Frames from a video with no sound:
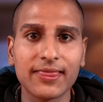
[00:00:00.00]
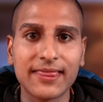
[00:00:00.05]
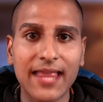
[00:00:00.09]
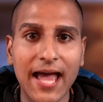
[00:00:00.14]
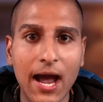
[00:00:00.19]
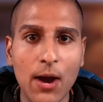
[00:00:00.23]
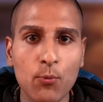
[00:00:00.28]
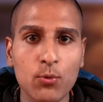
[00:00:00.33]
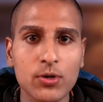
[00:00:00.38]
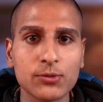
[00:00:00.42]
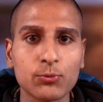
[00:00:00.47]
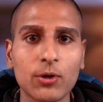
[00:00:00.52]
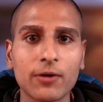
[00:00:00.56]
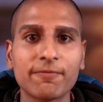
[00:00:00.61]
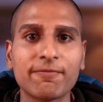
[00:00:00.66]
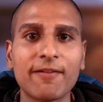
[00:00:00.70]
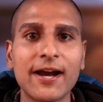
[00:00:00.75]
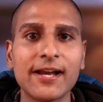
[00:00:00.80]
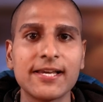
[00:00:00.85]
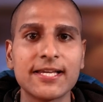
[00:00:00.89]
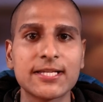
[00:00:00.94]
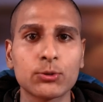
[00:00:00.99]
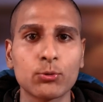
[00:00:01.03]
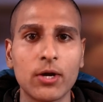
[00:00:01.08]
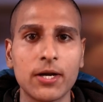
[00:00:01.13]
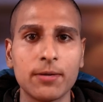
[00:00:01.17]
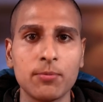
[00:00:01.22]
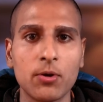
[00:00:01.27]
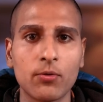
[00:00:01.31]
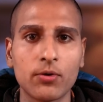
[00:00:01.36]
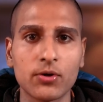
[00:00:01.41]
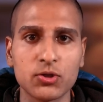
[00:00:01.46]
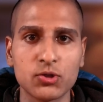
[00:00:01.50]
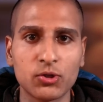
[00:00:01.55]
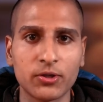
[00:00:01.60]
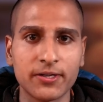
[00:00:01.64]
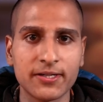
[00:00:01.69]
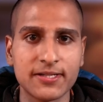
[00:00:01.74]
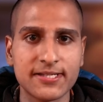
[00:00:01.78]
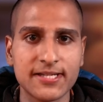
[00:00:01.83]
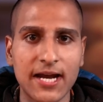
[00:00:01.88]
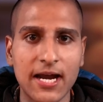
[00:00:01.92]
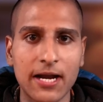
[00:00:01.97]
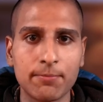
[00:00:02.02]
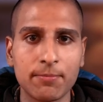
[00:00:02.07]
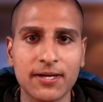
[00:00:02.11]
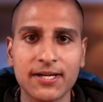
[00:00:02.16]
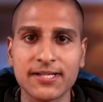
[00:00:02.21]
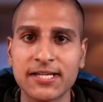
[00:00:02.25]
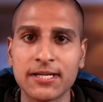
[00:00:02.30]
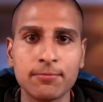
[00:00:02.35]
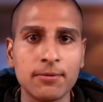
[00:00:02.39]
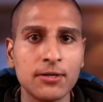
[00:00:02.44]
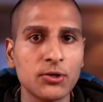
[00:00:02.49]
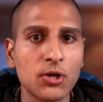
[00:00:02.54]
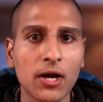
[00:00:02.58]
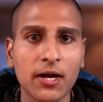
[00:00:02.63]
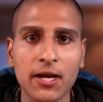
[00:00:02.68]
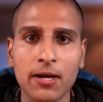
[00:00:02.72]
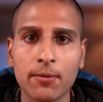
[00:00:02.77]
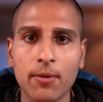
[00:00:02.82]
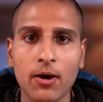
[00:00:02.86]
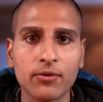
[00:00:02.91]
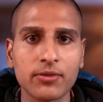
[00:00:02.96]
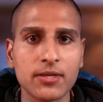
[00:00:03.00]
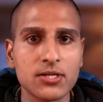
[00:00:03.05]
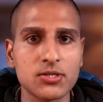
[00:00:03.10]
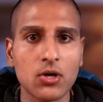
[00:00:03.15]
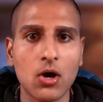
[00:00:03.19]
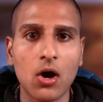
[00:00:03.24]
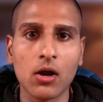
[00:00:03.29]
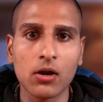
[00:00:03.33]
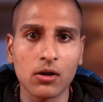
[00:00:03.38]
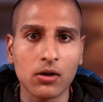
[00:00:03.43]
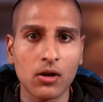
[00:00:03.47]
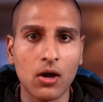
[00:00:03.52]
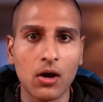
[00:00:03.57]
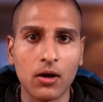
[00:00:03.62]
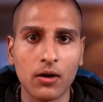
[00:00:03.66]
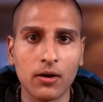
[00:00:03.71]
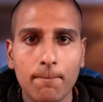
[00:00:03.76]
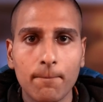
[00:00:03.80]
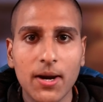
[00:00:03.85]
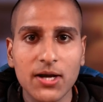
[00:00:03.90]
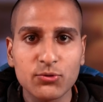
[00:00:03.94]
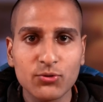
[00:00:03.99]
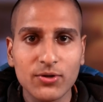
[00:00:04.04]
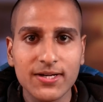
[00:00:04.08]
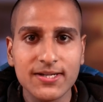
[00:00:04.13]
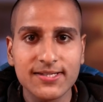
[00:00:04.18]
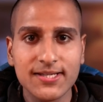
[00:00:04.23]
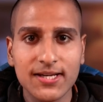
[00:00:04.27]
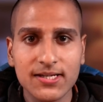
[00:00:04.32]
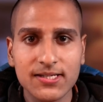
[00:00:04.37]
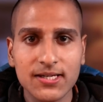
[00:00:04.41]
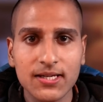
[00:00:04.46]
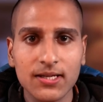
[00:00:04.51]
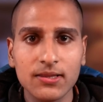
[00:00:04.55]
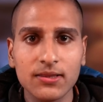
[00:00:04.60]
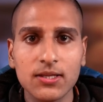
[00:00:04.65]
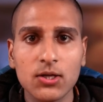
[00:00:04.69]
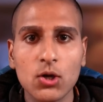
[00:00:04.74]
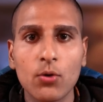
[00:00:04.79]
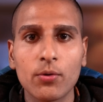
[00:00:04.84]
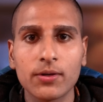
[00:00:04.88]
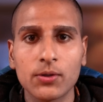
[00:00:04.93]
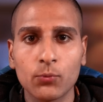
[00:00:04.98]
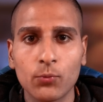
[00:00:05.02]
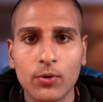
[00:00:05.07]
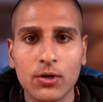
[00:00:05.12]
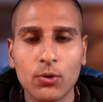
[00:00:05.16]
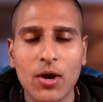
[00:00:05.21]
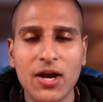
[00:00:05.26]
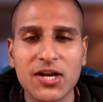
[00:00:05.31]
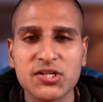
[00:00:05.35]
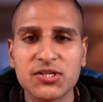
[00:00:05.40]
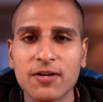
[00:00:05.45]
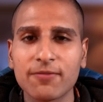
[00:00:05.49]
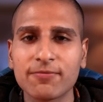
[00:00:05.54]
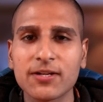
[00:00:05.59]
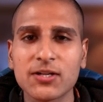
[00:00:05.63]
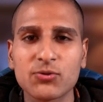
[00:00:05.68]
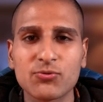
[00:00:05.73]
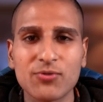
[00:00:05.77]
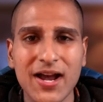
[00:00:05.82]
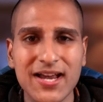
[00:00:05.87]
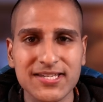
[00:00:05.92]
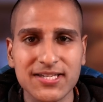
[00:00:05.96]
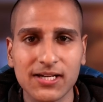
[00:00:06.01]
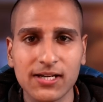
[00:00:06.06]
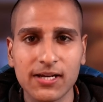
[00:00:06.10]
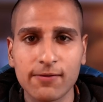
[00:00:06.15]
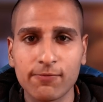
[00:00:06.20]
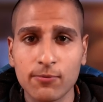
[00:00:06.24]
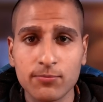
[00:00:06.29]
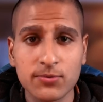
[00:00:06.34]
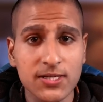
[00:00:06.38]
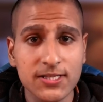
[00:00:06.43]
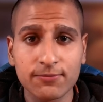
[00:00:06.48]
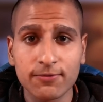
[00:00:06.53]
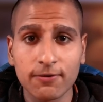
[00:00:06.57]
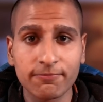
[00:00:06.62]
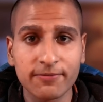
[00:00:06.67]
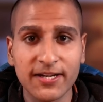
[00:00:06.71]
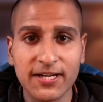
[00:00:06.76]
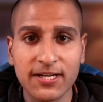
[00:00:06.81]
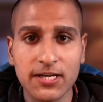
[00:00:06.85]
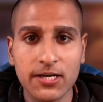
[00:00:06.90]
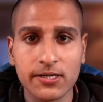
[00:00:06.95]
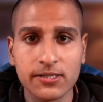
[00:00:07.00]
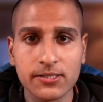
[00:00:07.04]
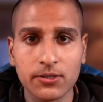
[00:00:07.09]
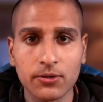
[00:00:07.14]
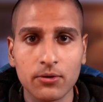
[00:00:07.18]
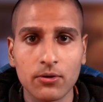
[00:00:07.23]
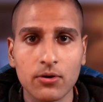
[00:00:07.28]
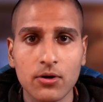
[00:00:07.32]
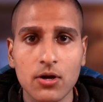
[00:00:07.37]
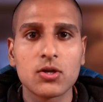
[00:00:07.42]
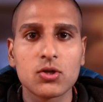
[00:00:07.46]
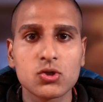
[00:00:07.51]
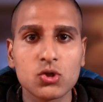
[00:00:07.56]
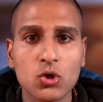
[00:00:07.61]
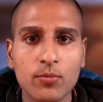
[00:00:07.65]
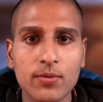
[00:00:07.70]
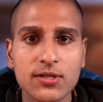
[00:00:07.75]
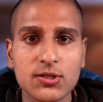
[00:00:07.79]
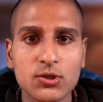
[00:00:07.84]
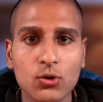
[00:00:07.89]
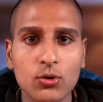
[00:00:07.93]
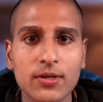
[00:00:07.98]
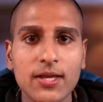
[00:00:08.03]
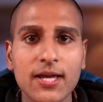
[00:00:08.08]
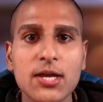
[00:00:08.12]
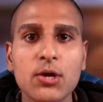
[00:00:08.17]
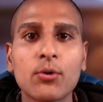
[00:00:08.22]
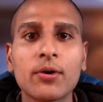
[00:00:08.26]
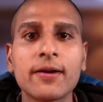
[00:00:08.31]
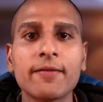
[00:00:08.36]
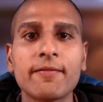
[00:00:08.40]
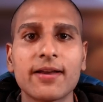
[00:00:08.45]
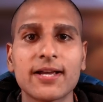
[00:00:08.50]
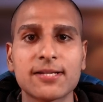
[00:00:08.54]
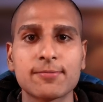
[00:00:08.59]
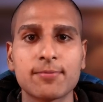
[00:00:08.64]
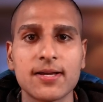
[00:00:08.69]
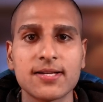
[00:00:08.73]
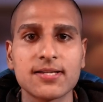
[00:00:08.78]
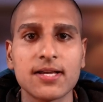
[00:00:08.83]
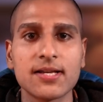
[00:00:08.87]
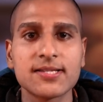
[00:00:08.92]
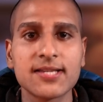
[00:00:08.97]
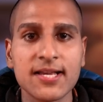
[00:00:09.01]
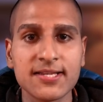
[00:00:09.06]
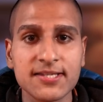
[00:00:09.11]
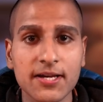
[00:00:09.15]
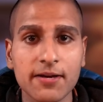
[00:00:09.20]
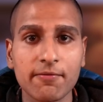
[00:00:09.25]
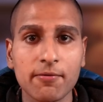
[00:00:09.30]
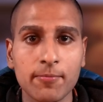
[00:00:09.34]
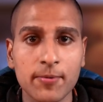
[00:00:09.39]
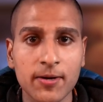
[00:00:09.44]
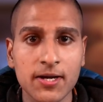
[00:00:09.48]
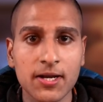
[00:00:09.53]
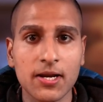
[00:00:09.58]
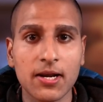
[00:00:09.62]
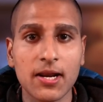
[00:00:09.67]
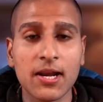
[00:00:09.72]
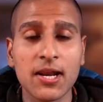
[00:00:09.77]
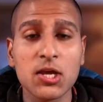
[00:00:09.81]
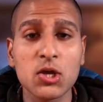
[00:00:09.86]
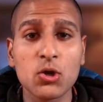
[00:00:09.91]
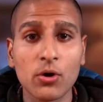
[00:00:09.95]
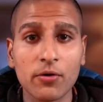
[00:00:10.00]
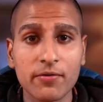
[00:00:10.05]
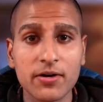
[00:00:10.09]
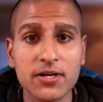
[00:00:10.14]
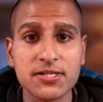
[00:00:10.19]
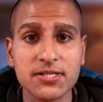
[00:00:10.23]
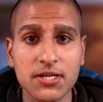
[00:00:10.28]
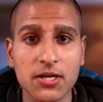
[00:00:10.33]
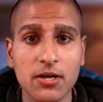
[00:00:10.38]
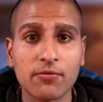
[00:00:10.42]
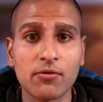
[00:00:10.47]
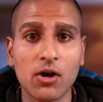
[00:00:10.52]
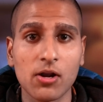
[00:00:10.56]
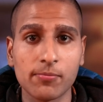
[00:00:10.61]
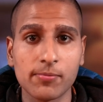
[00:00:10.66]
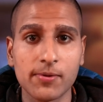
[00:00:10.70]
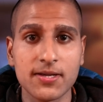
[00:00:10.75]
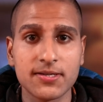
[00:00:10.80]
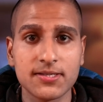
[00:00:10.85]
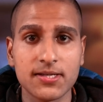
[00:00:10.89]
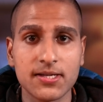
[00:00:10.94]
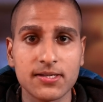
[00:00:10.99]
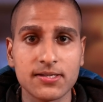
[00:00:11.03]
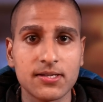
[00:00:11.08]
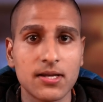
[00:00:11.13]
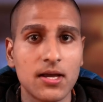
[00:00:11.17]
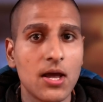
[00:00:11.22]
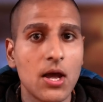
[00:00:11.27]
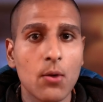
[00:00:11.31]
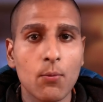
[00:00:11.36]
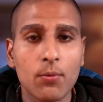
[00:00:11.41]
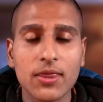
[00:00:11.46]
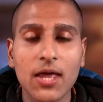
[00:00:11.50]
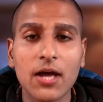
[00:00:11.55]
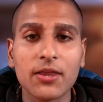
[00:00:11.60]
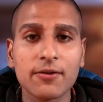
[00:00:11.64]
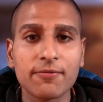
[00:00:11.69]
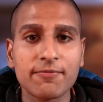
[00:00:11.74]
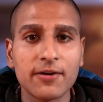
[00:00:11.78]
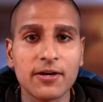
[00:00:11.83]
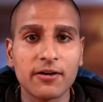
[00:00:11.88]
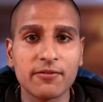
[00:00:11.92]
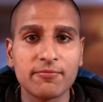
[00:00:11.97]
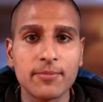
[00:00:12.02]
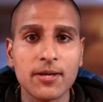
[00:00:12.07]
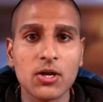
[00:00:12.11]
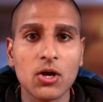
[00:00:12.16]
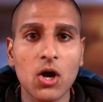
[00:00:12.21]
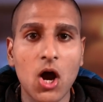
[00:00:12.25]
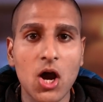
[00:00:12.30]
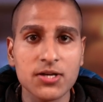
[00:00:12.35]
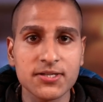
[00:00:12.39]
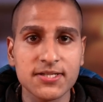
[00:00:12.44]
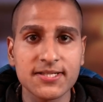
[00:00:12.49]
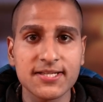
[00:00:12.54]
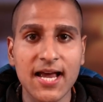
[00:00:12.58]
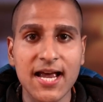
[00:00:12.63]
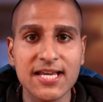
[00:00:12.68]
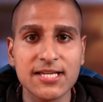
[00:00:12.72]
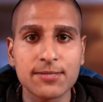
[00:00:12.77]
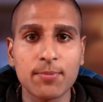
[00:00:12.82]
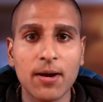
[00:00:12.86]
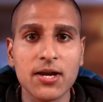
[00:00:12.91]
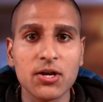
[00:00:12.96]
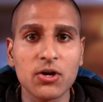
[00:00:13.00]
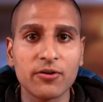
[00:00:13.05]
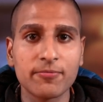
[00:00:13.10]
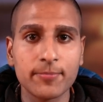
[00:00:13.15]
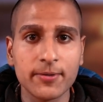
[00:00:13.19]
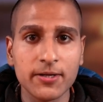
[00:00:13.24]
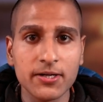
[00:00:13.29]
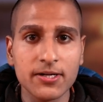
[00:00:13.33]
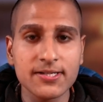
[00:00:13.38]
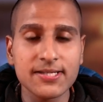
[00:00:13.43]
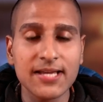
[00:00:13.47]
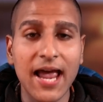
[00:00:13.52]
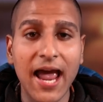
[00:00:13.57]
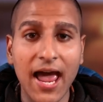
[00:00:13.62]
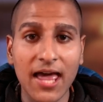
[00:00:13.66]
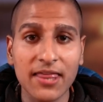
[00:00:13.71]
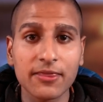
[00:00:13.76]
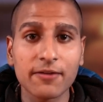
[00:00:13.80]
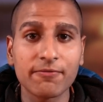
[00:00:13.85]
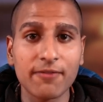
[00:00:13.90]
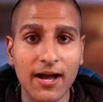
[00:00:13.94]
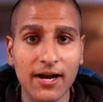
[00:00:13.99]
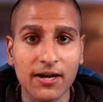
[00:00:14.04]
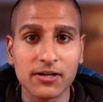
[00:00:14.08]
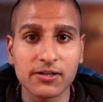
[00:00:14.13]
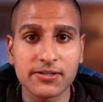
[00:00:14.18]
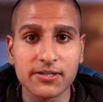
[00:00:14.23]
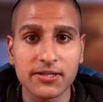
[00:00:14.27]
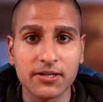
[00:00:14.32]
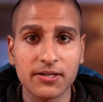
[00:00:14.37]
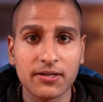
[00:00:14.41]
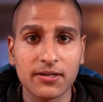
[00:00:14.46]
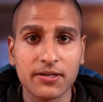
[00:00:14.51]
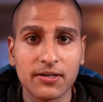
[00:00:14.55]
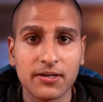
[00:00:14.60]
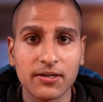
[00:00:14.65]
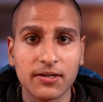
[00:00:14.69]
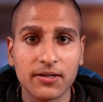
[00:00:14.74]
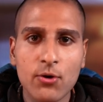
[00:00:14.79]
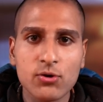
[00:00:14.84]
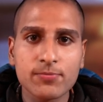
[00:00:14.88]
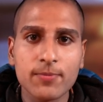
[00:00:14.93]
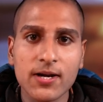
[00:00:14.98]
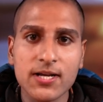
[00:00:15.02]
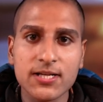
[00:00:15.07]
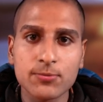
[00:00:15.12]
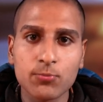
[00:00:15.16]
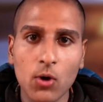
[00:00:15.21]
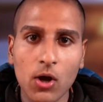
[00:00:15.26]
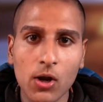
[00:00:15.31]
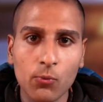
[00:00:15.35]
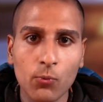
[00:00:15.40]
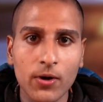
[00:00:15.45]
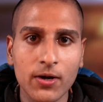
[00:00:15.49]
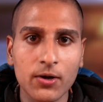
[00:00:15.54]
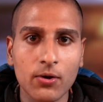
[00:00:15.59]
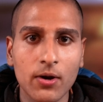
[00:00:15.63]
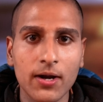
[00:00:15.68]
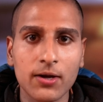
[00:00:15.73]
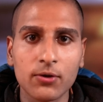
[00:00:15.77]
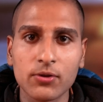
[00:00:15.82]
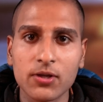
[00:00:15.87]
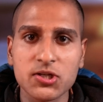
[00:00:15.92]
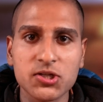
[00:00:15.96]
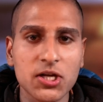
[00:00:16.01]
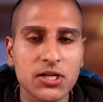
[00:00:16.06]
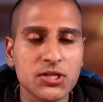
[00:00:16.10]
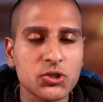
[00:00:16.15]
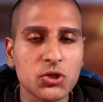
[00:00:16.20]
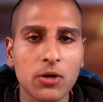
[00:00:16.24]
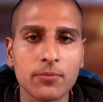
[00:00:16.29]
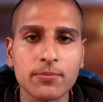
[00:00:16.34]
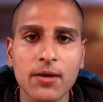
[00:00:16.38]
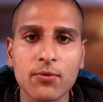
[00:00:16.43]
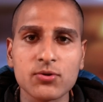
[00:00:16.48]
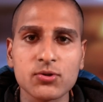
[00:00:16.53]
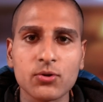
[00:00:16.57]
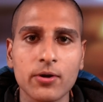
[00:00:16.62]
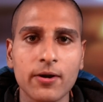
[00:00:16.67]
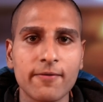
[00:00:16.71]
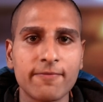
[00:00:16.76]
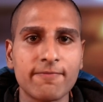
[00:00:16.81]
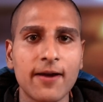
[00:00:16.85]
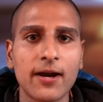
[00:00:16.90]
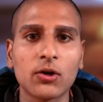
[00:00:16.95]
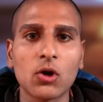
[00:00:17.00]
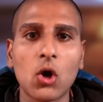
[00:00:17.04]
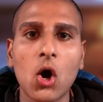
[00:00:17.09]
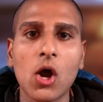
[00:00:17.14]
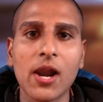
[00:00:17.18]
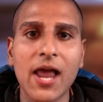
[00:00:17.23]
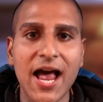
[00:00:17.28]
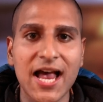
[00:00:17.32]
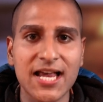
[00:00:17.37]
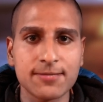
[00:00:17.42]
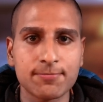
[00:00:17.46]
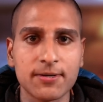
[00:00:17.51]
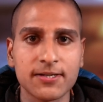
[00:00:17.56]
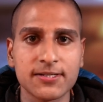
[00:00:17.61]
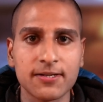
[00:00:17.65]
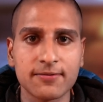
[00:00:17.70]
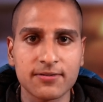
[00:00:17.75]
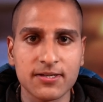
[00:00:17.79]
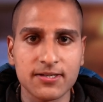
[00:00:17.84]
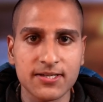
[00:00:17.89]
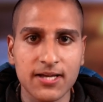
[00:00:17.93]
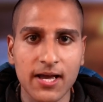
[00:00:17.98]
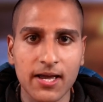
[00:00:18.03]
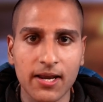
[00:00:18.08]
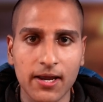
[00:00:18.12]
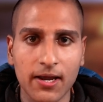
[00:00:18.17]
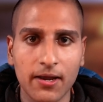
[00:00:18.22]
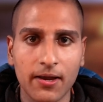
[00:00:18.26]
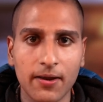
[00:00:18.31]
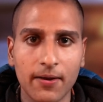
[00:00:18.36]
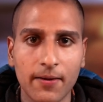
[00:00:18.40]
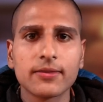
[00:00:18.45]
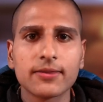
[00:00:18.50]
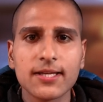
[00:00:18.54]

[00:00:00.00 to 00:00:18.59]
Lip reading: And that was what finally swayed me over to Jordan's side because he'd been talking about this all along. By 2016, the Overton window has shifted drastically from just 15 years ago. So much so that you couldn't even express a sensitive opinion in a university of all places, without the fear of being ostracized by your peers and the faculty. It was but a small window into the shitstorm that was going to affect all aspects of society.